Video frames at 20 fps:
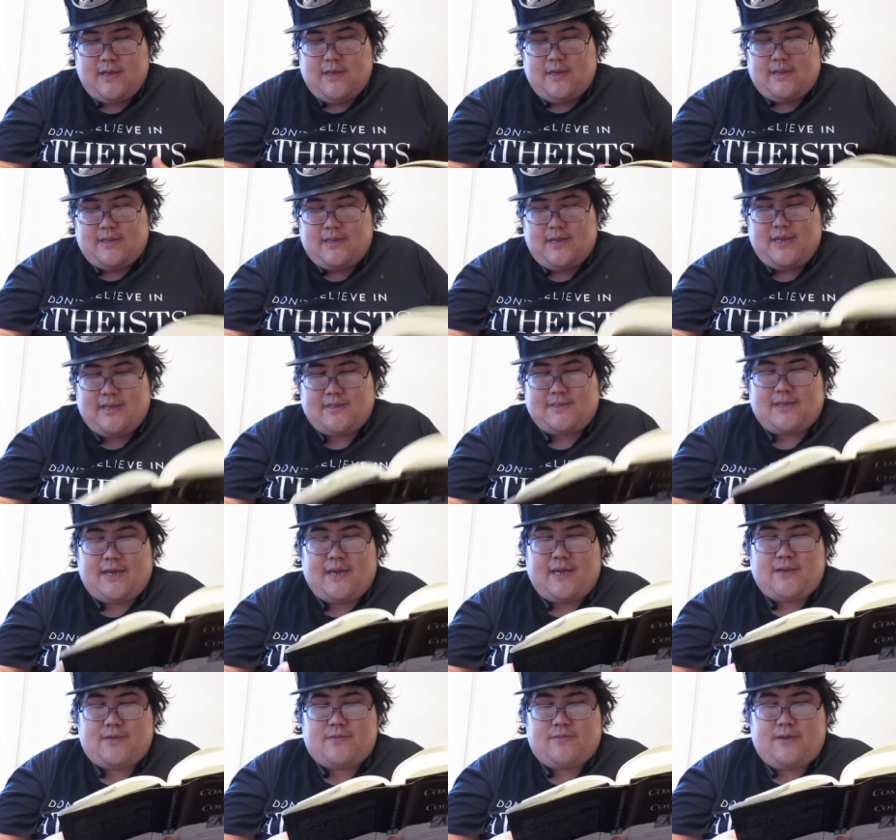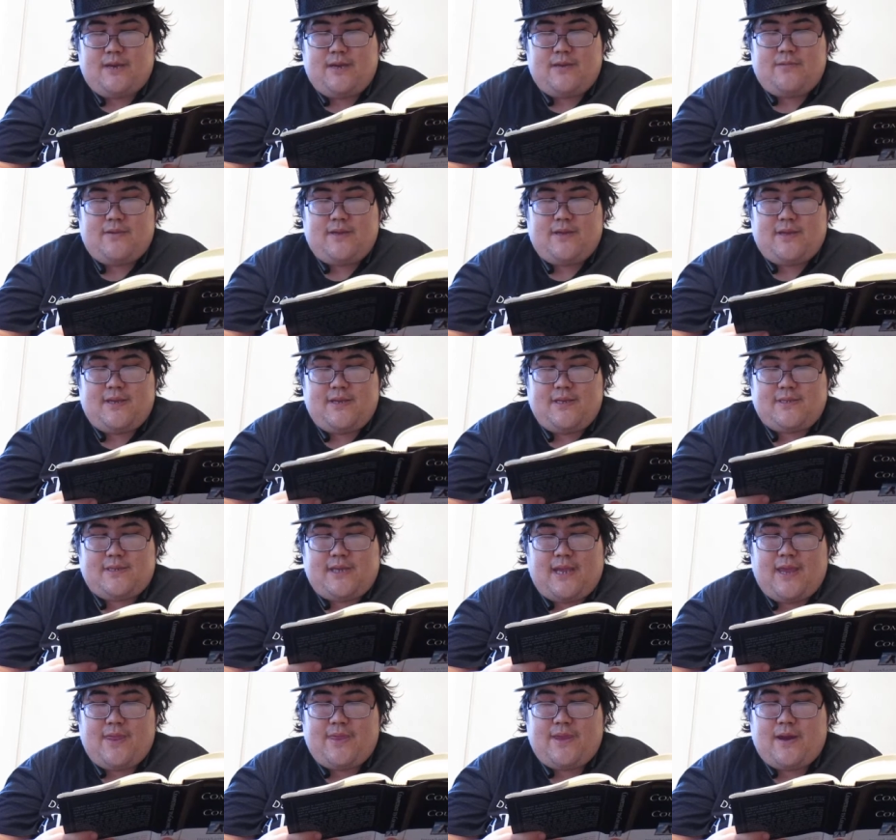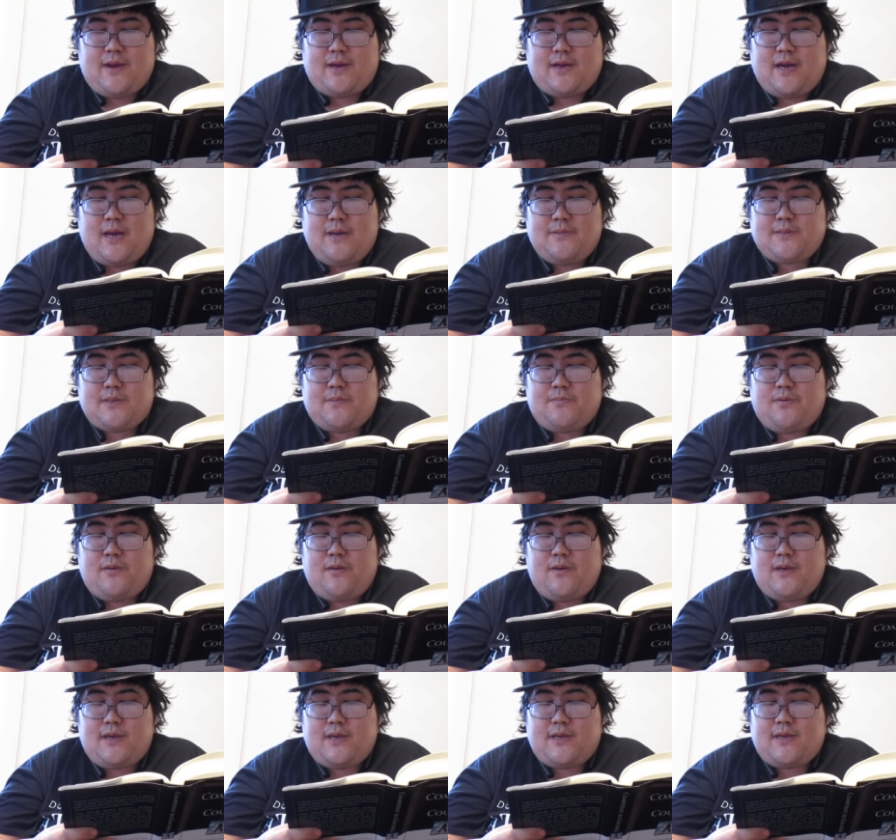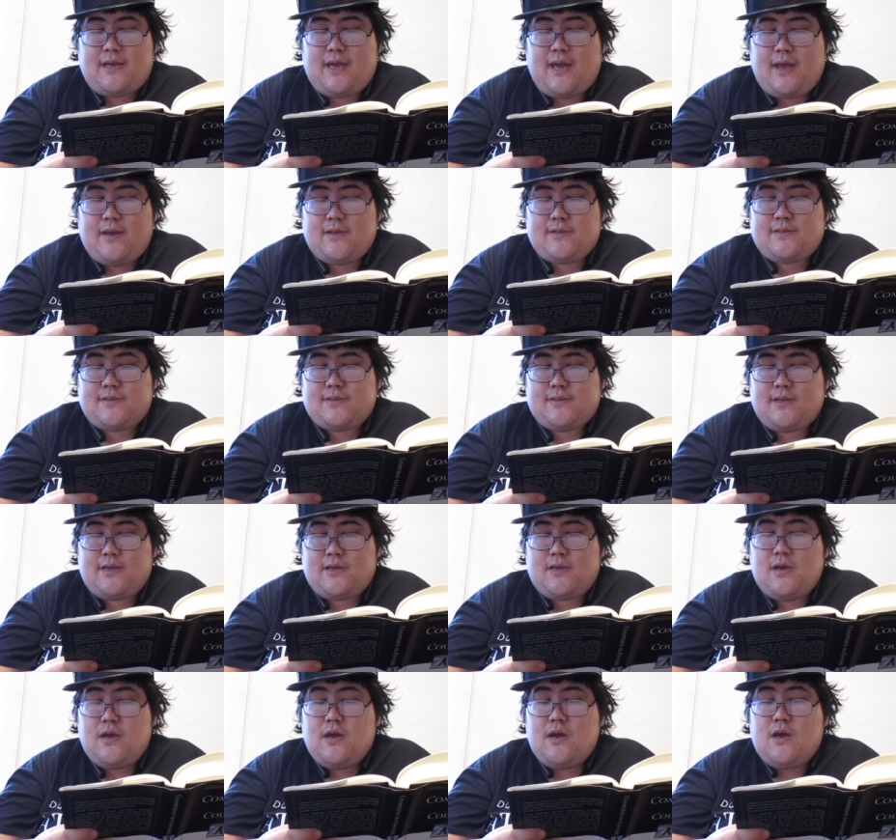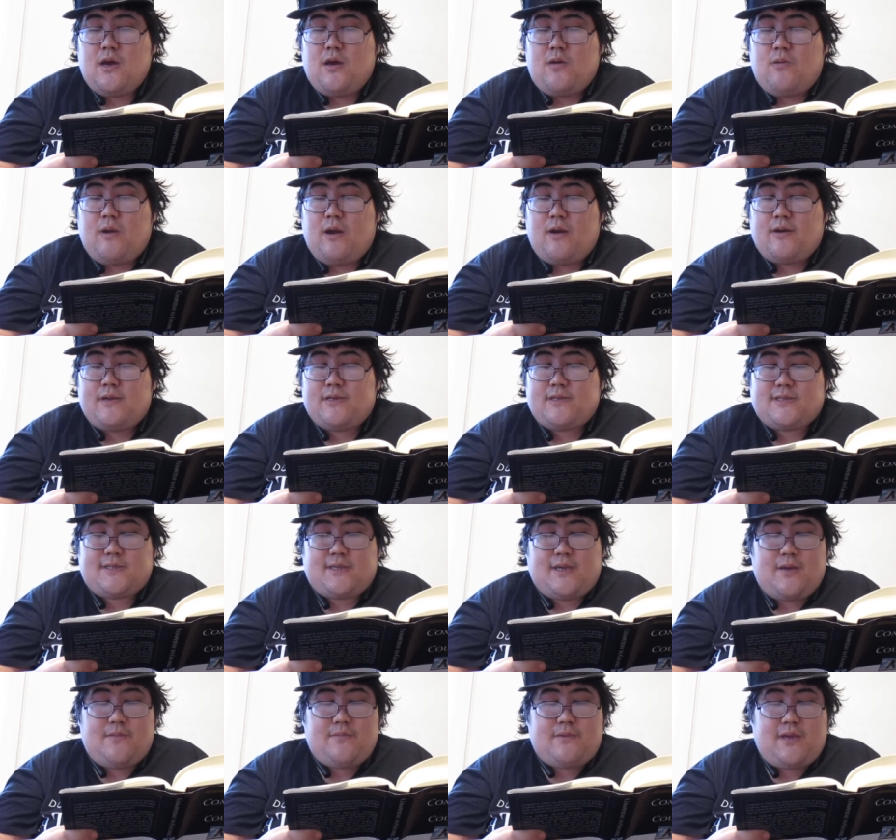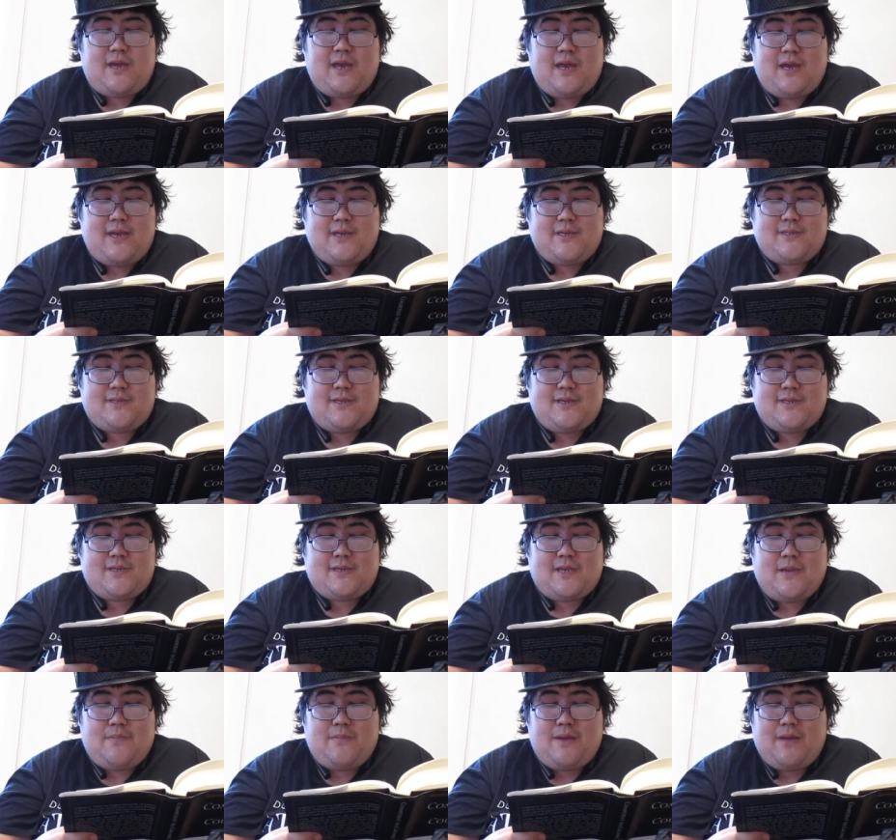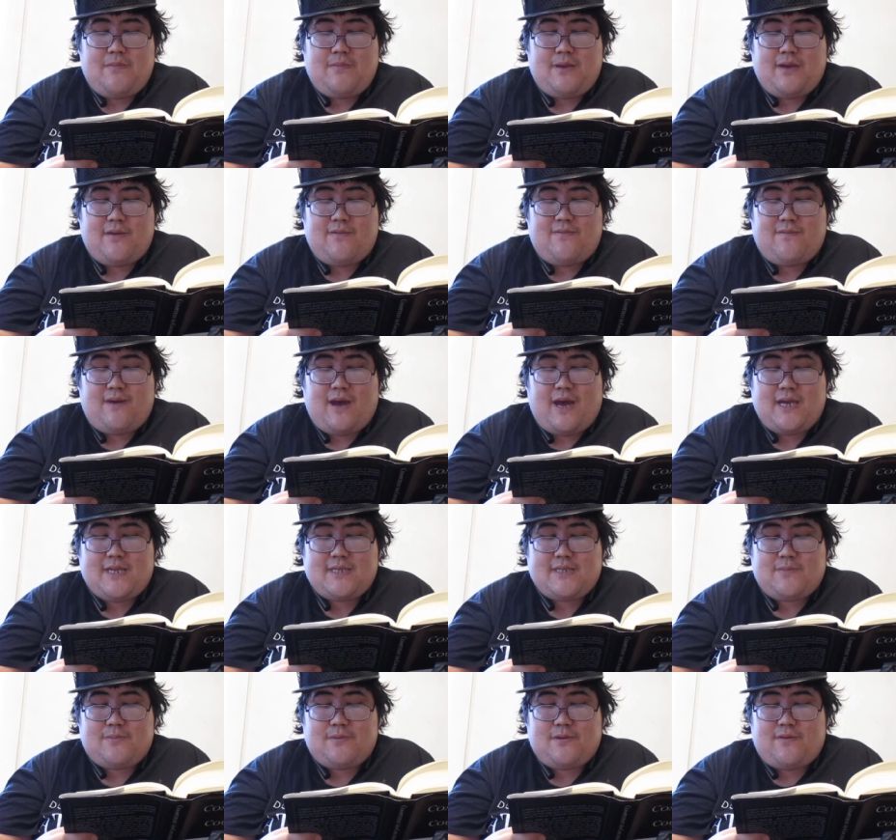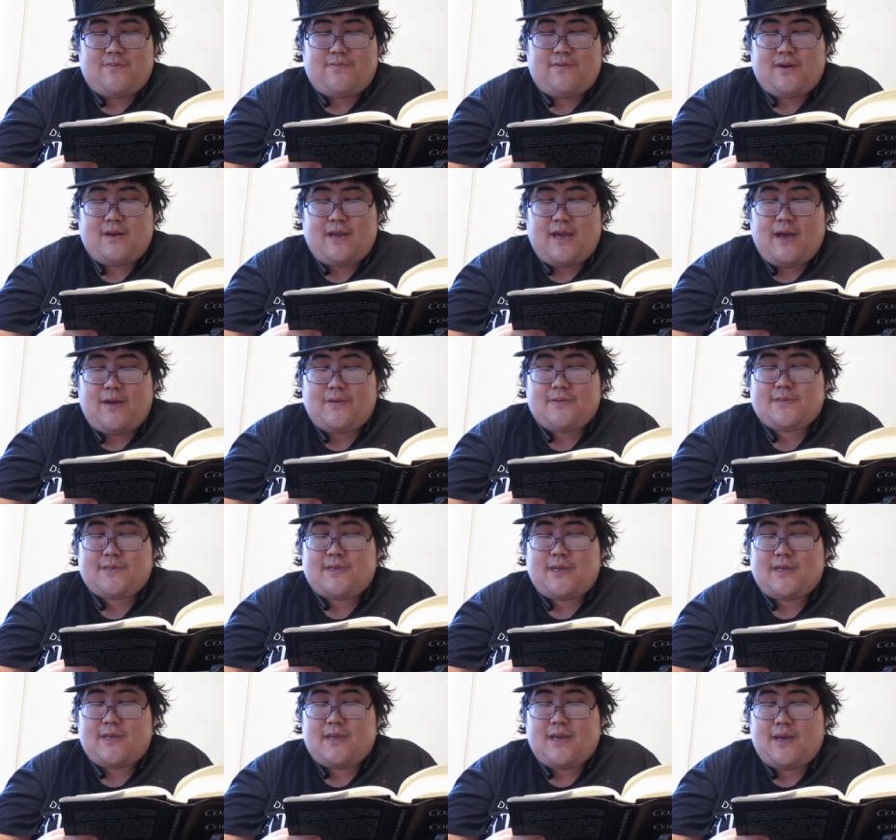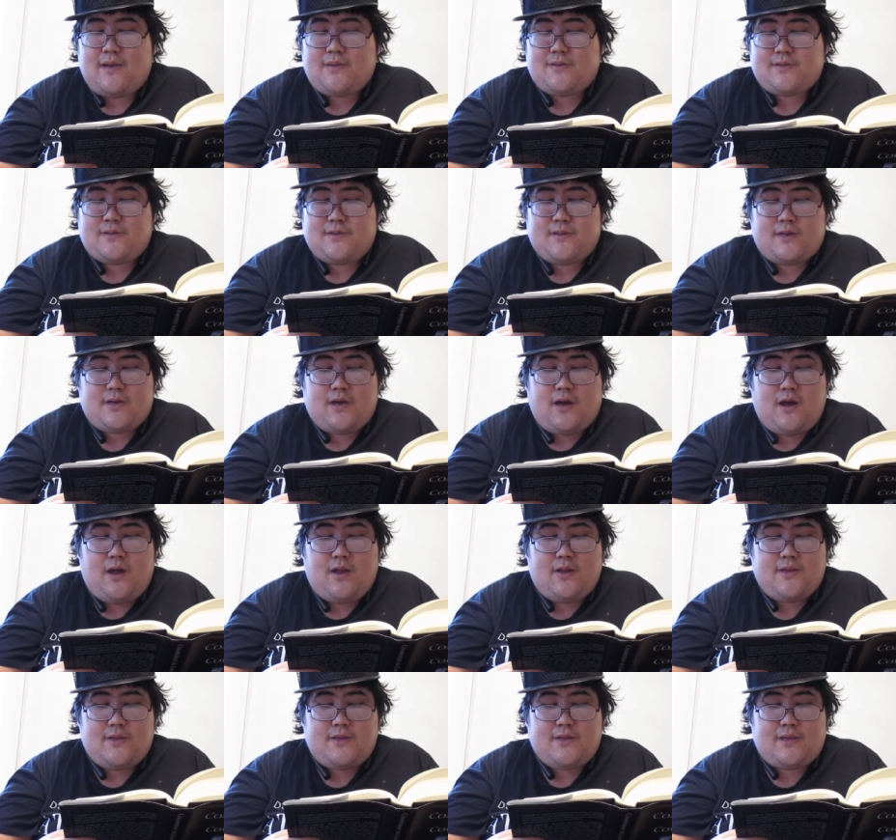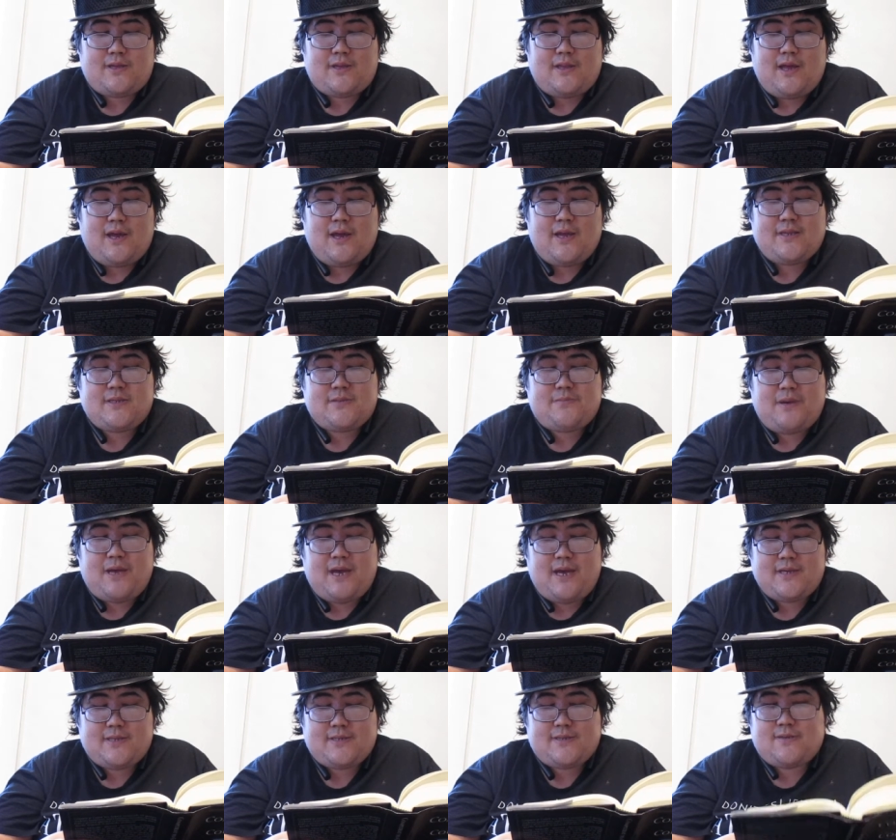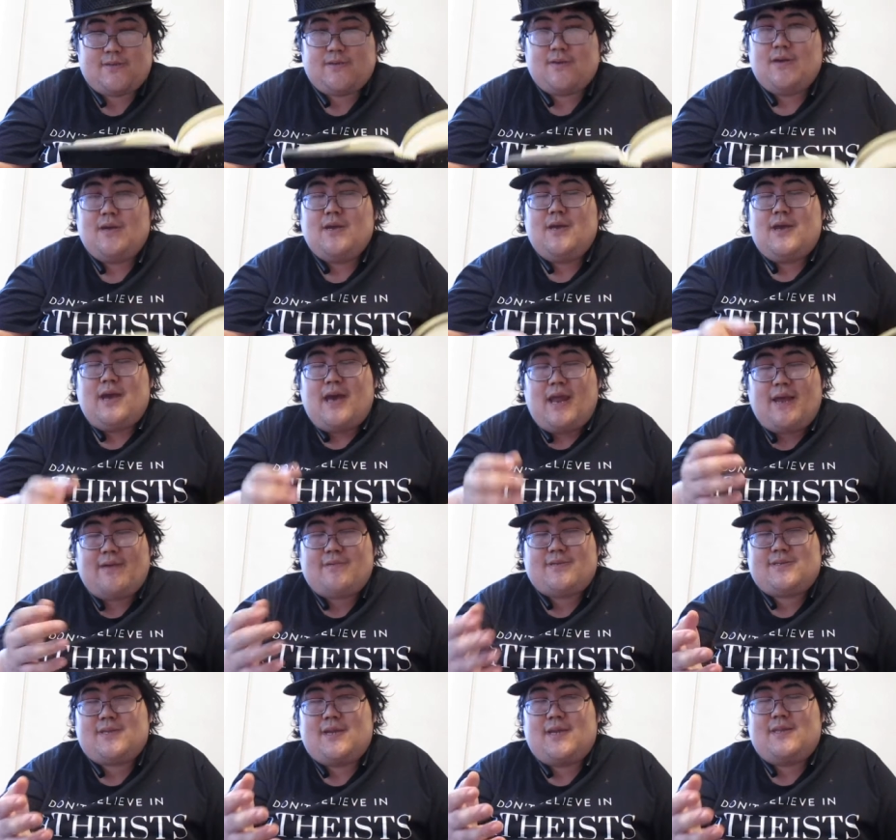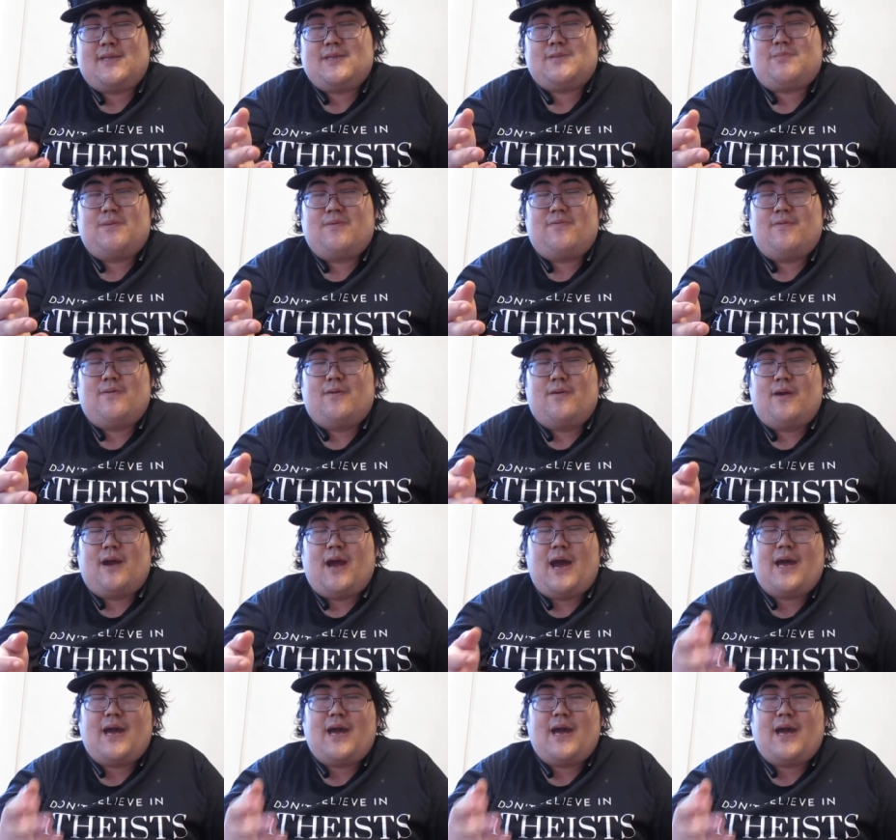This I agreed with. He said, there comes a point in counseling where in some cases it may be advisable for an outside counselor to call in the client's pastor. And I've said this before.